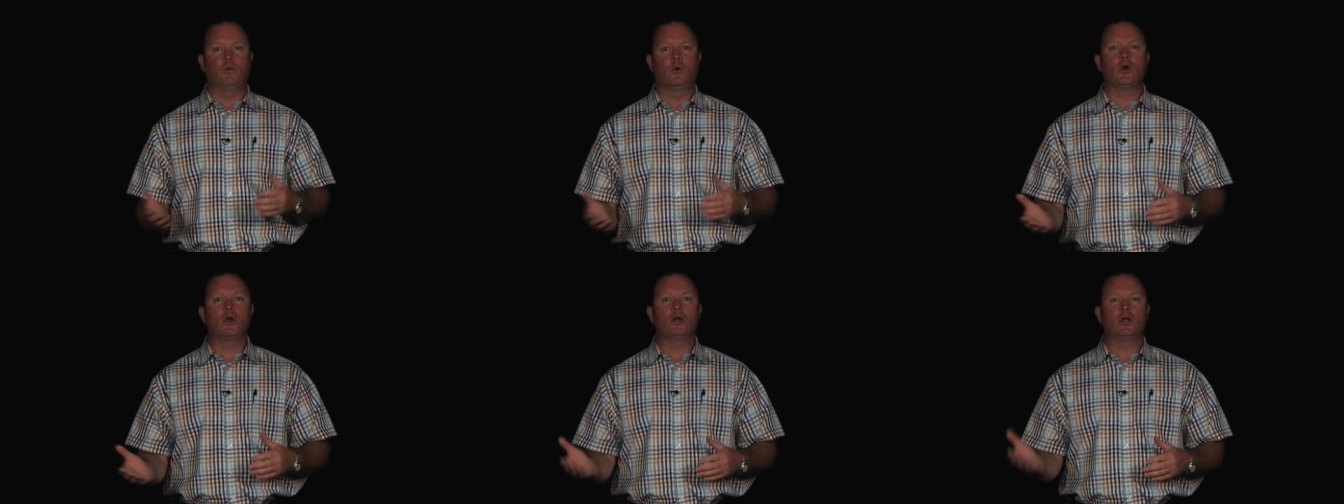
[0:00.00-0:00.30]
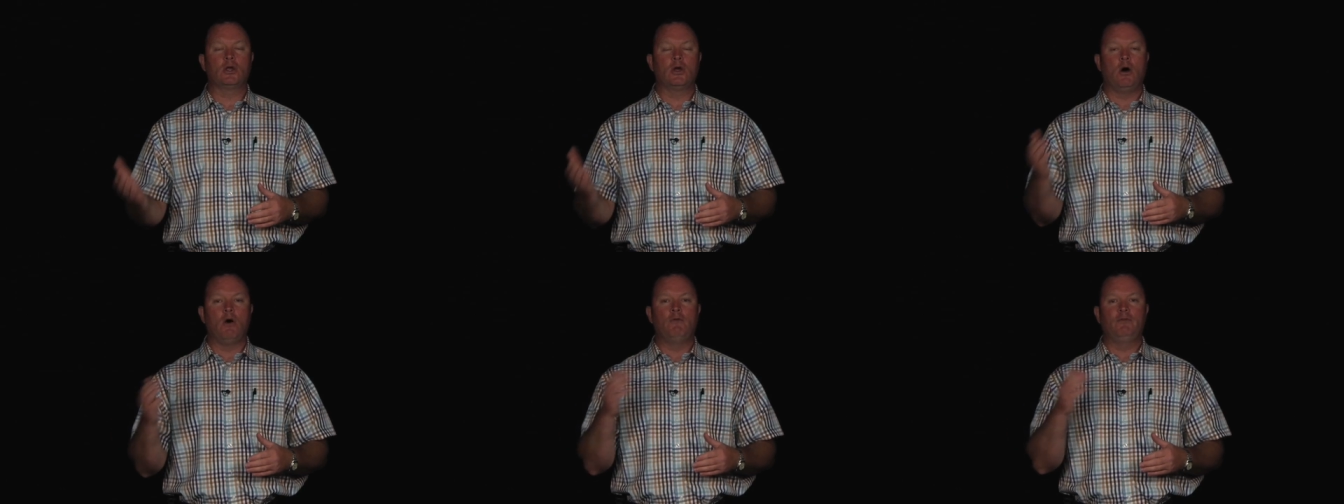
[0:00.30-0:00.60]
if we're
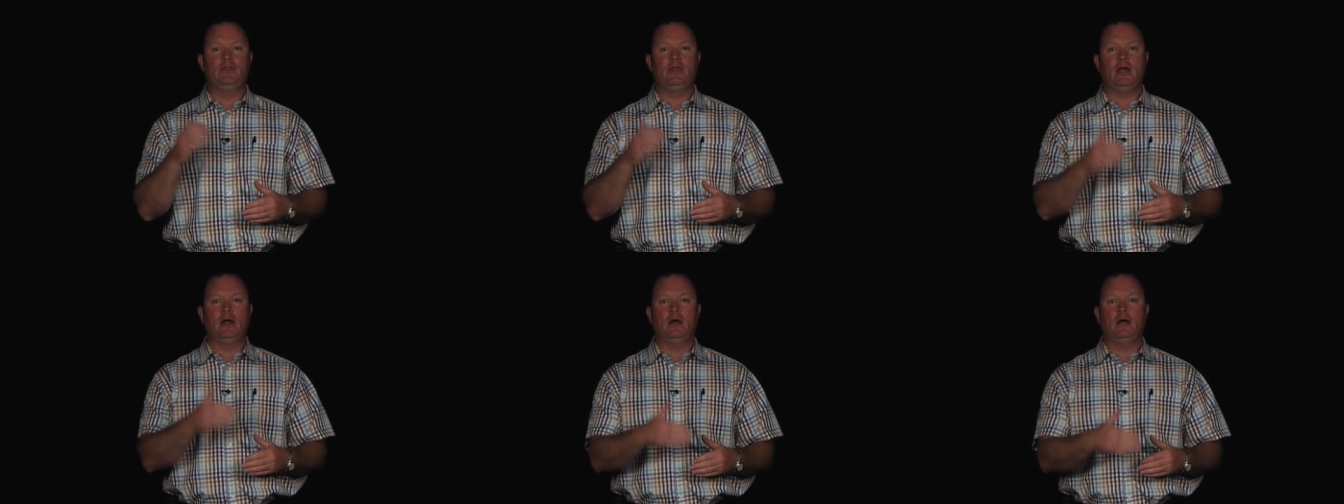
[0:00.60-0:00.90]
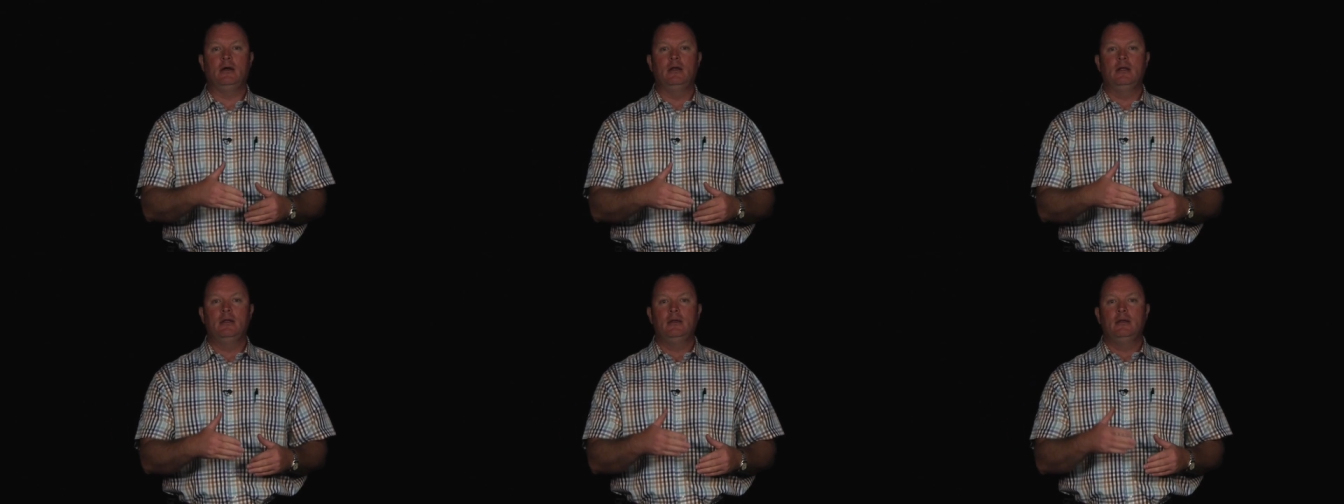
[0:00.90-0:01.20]
going to go over
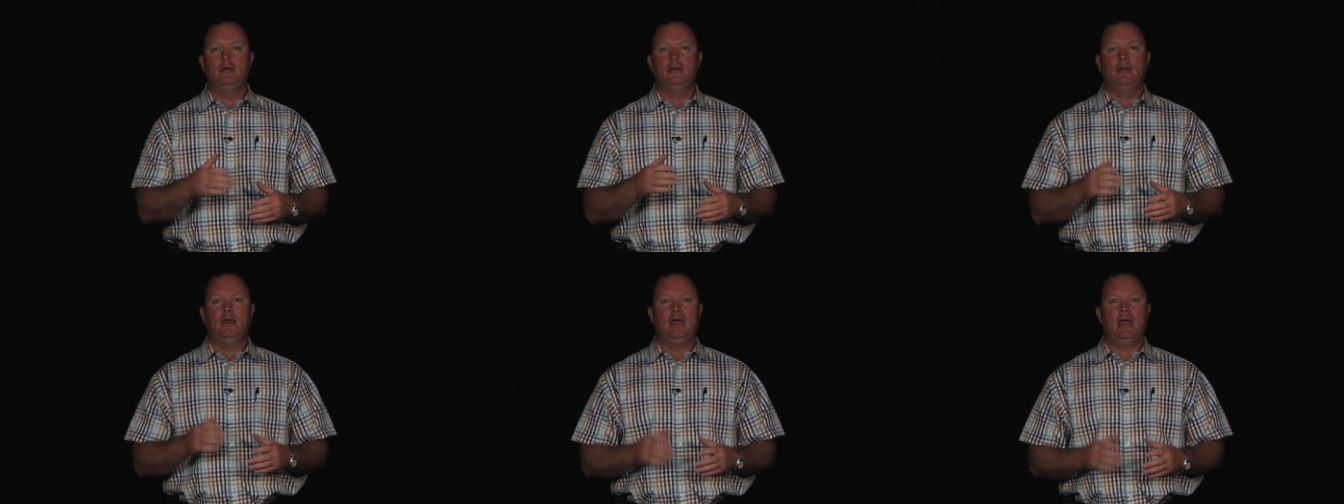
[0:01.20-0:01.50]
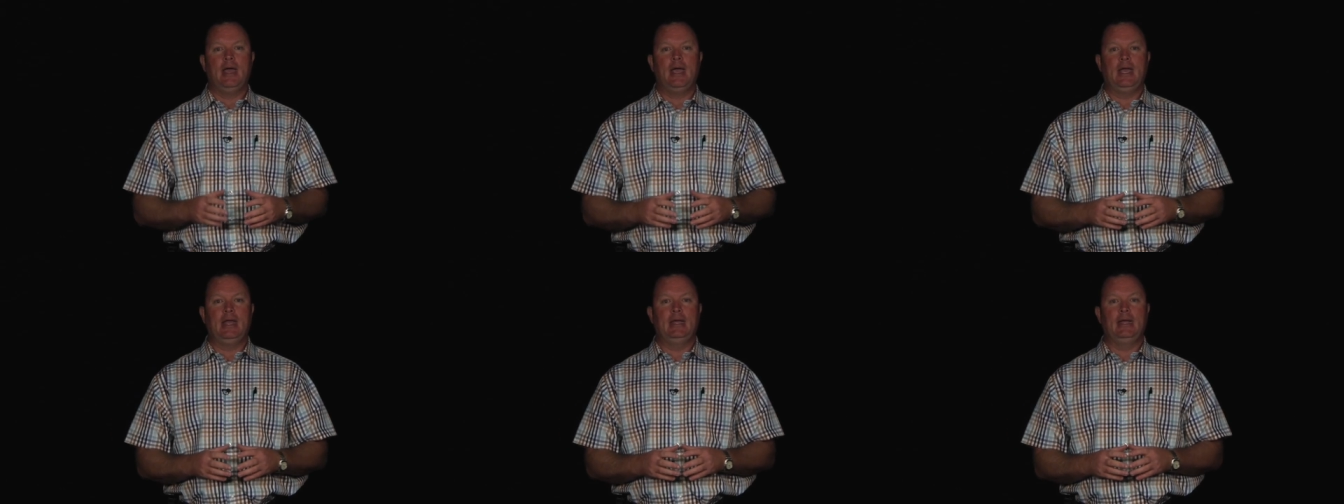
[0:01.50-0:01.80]
there
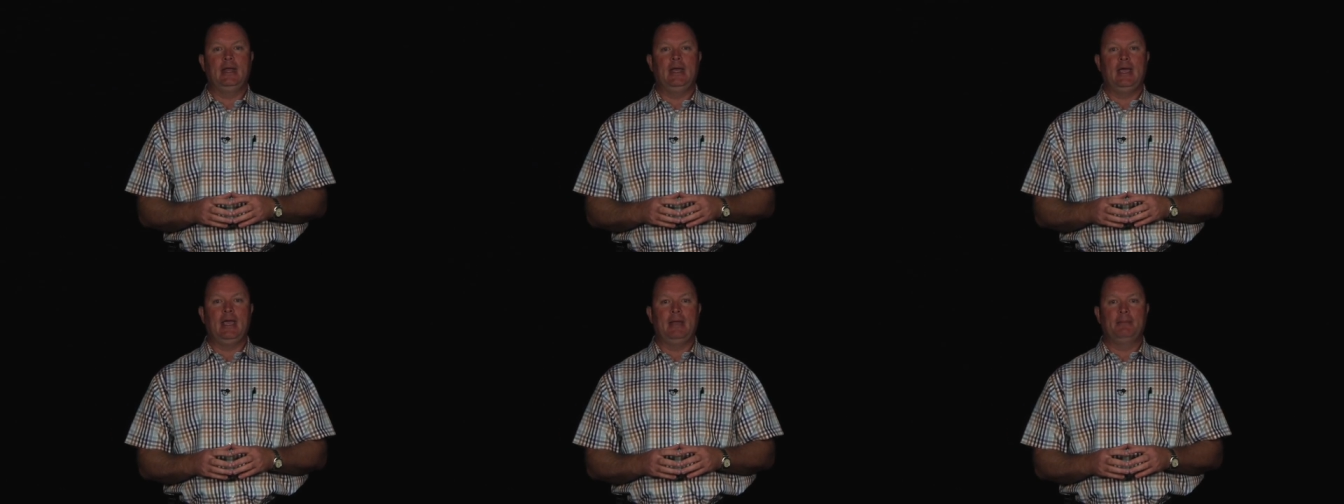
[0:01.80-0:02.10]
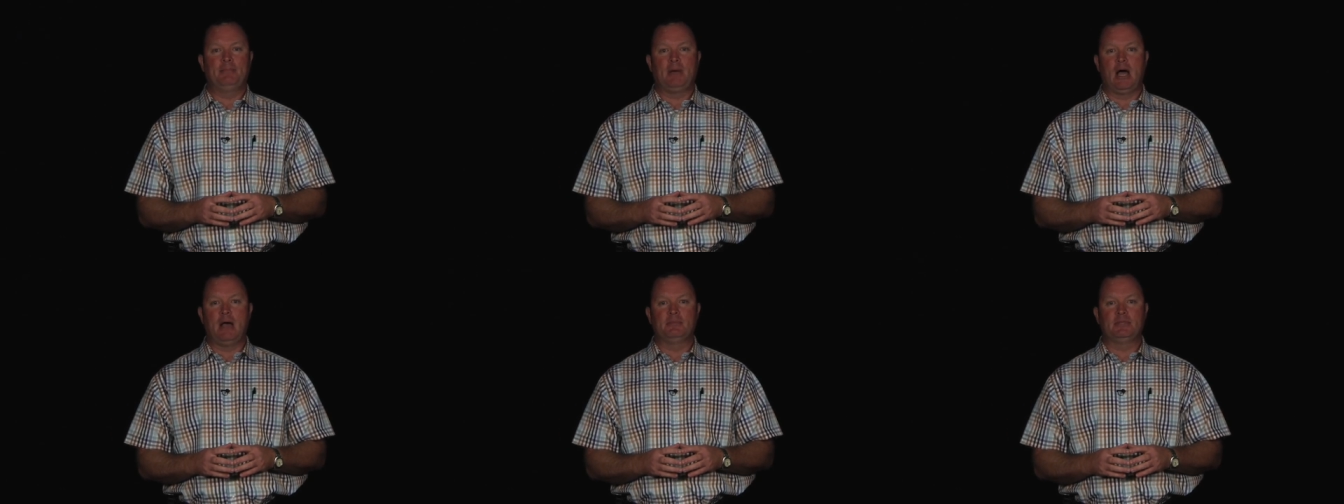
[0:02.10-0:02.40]
and uh,
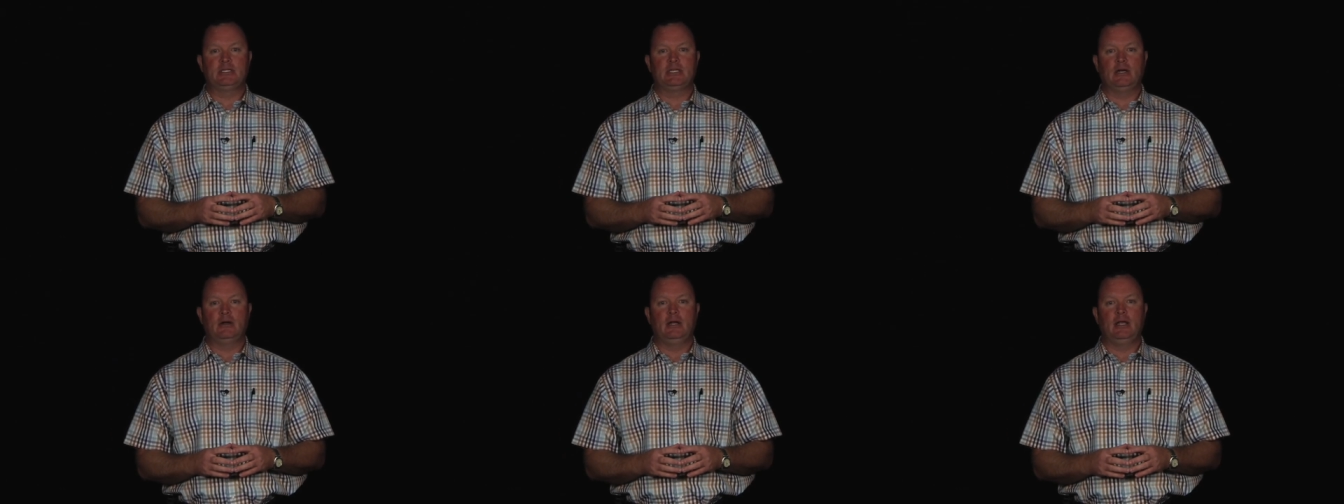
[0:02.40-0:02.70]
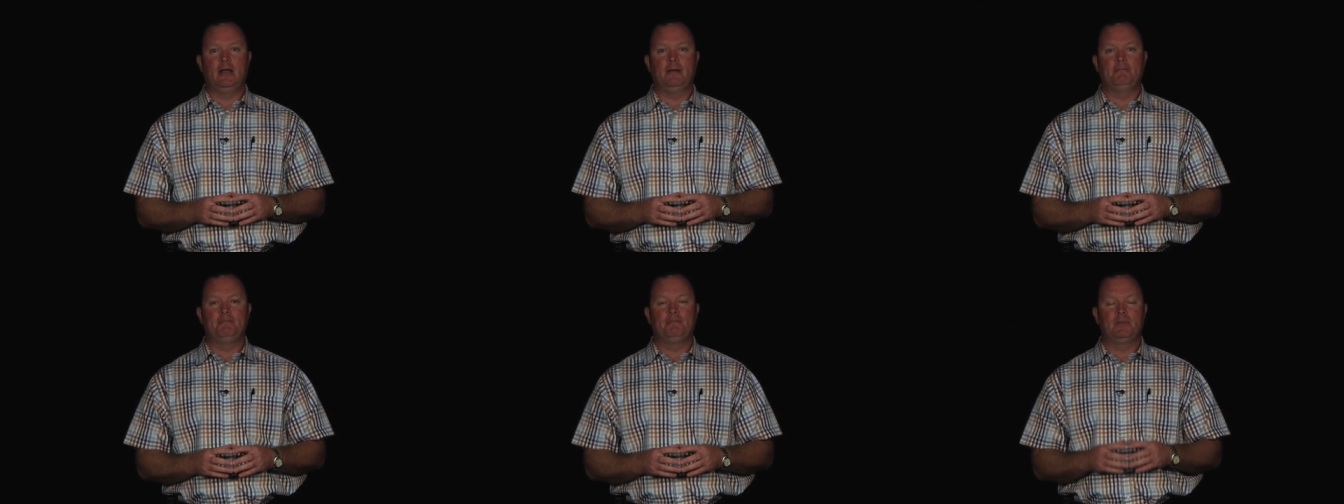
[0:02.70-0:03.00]
and bomb
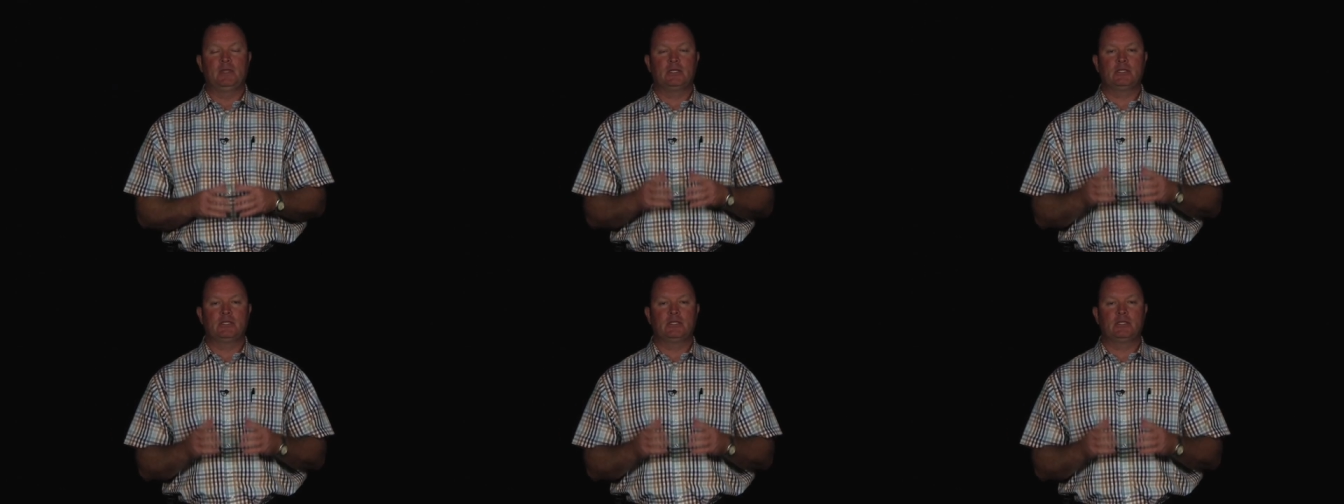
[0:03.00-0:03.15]
Syria.